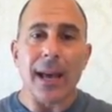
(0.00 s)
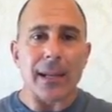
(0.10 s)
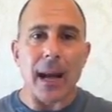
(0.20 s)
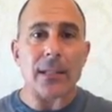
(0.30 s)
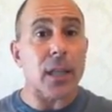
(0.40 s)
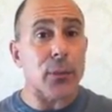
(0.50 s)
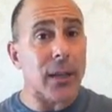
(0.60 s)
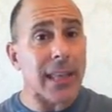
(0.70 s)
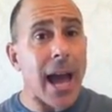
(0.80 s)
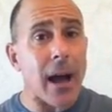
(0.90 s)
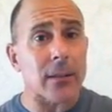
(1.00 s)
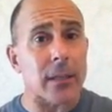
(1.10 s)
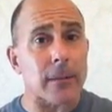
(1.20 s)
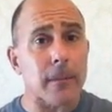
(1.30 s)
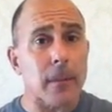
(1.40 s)
Not to
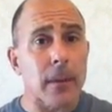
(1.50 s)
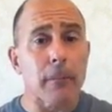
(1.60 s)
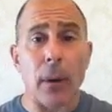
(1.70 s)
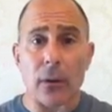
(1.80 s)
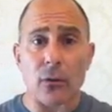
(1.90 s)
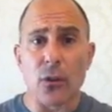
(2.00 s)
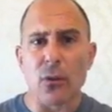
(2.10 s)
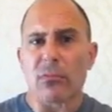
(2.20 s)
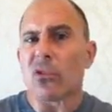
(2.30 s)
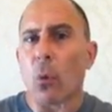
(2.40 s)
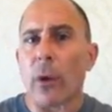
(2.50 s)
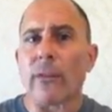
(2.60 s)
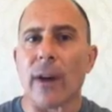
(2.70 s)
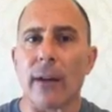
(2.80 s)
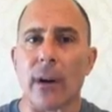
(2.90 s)
3,000, but to
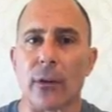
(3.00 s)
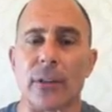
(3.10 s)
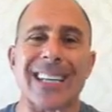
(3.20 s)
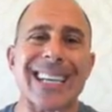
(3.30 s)
2,500,